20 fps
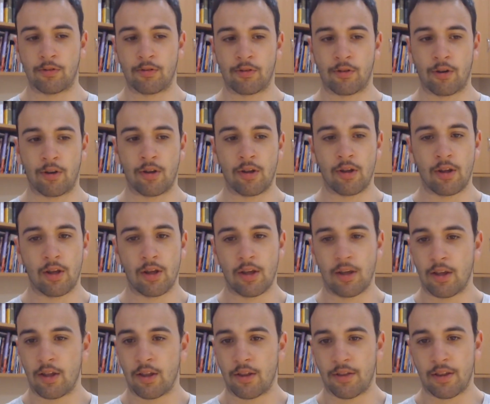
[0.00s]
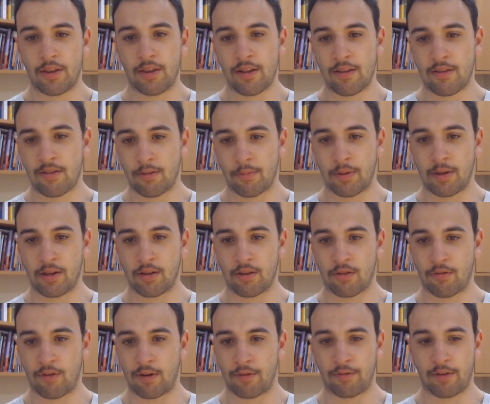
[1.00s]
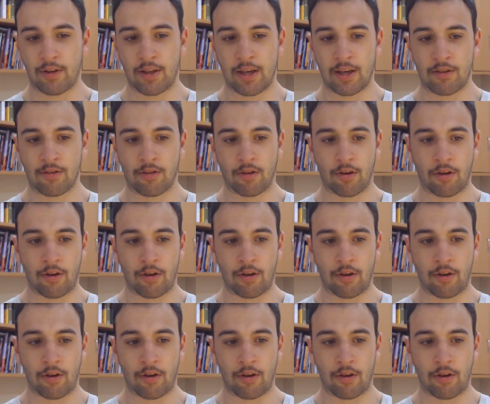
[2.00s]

So that's the biggest red flag. So